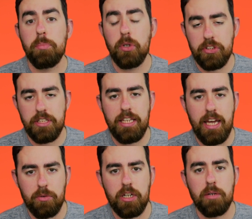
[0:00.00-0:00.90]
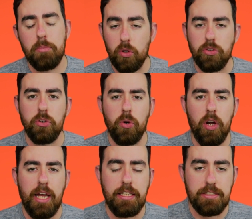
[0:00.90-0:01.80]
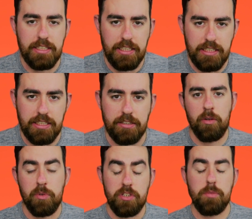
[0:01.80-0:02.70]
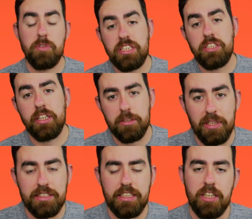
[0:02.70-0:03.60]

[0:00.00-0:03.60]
put the outcome on your AC which is a pretty nice ability,